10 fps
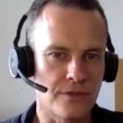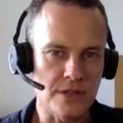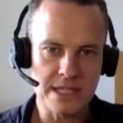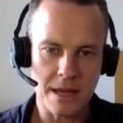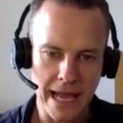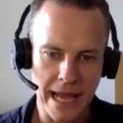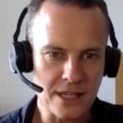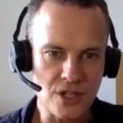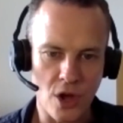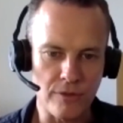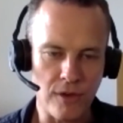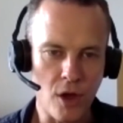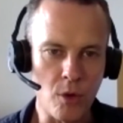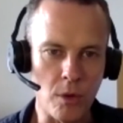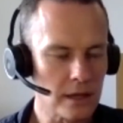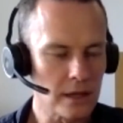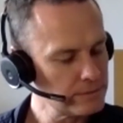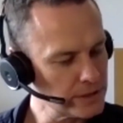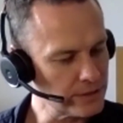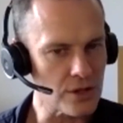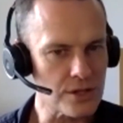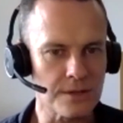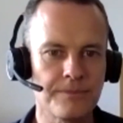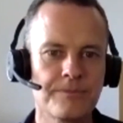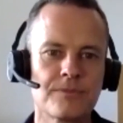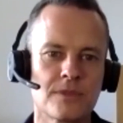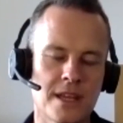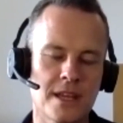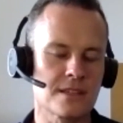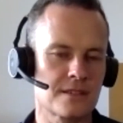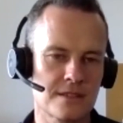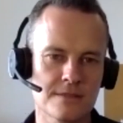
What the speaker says: if your subheadings don't flow well, you've lost them. Yeah, so